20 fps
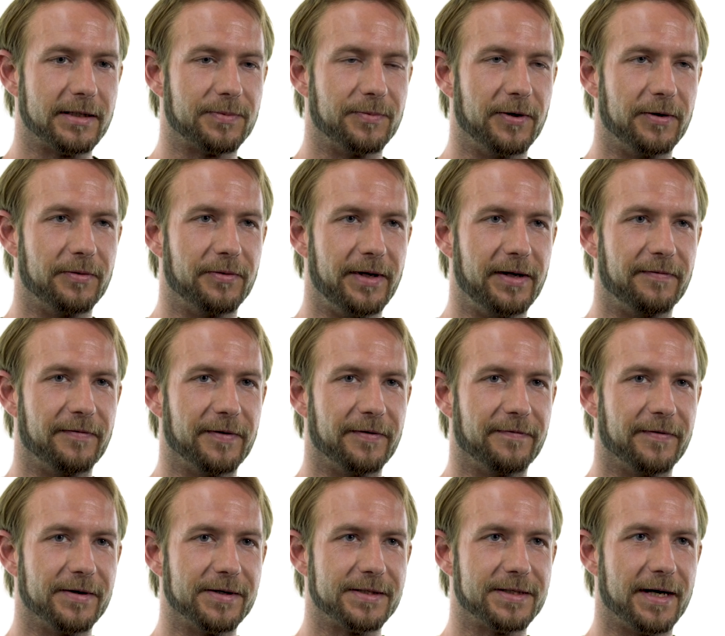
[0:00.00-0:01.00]
I smoked weed for
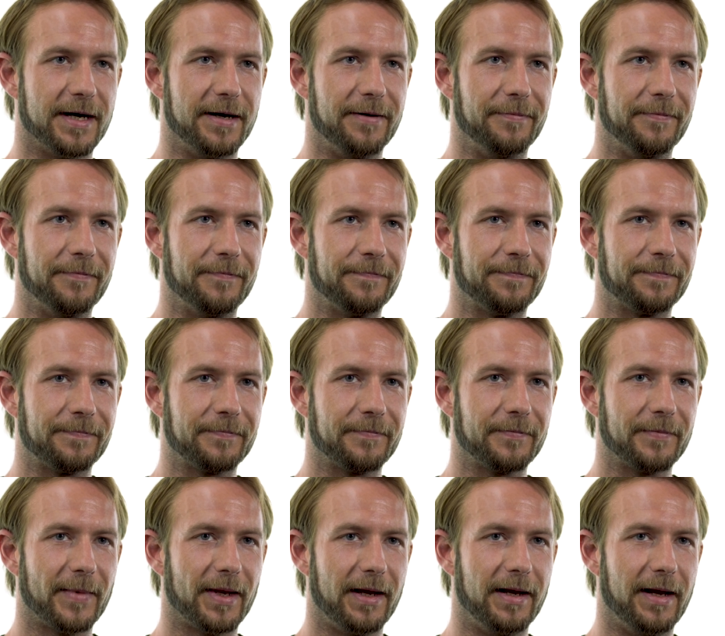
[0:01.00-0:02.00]
the first time.
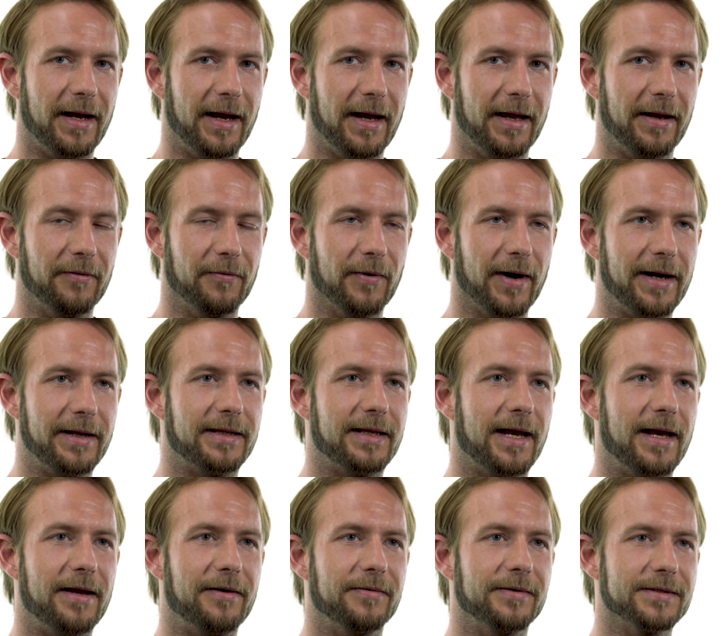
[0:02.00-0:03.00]
And right
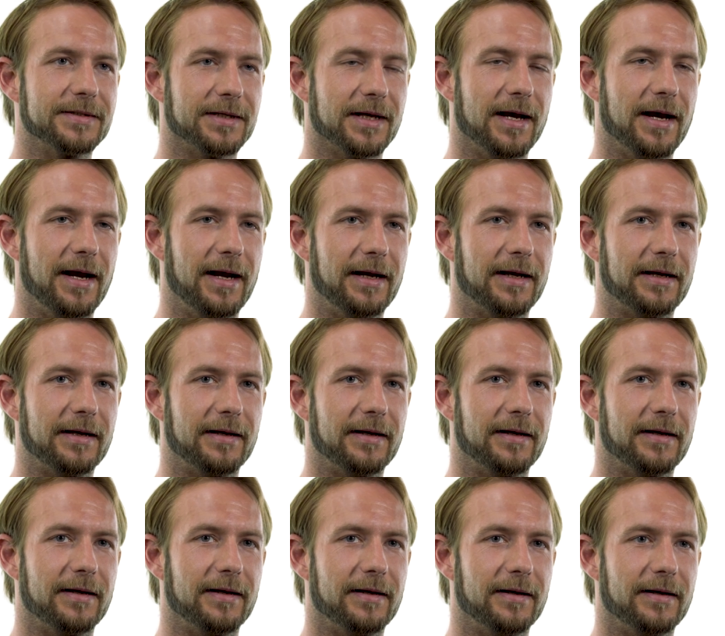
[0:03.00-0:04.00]
then was like,
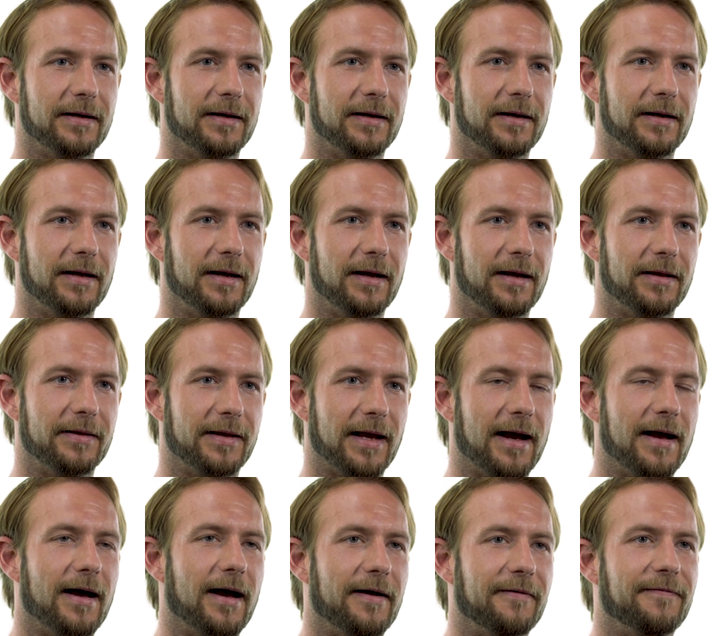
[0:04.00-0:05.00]

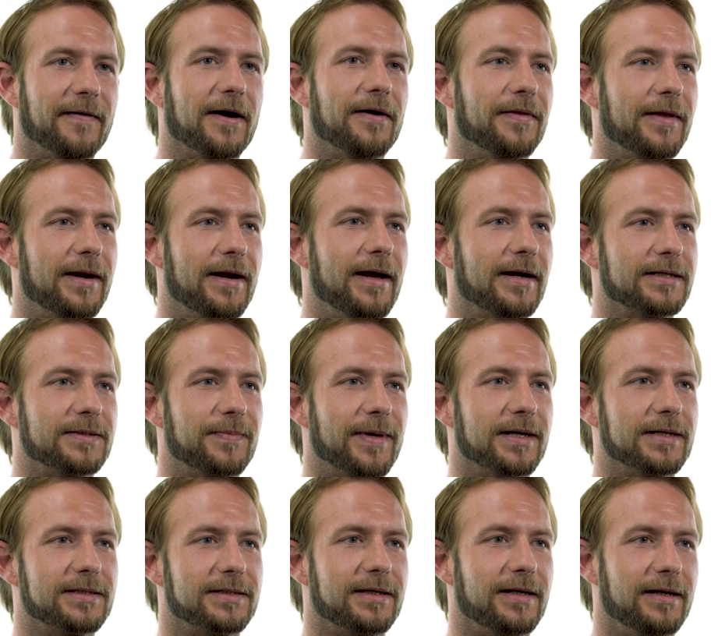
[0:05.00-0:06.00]
that I found the next
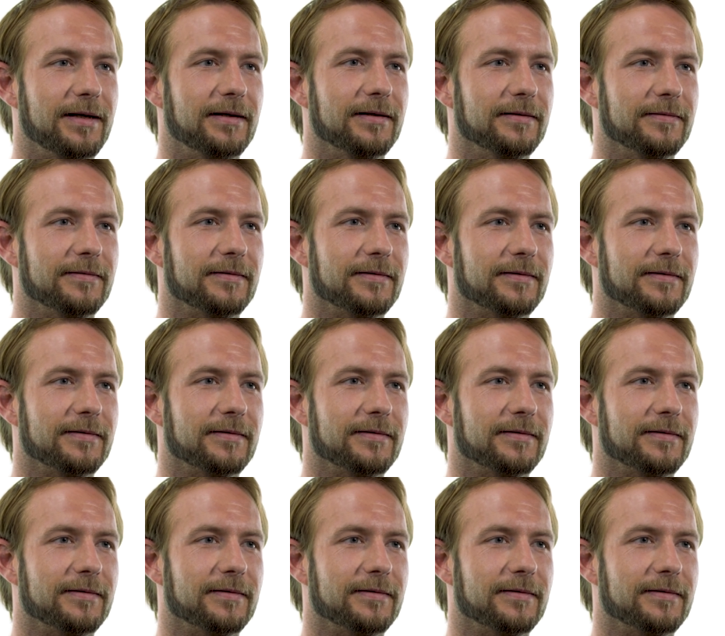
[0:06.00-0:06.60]
best thing.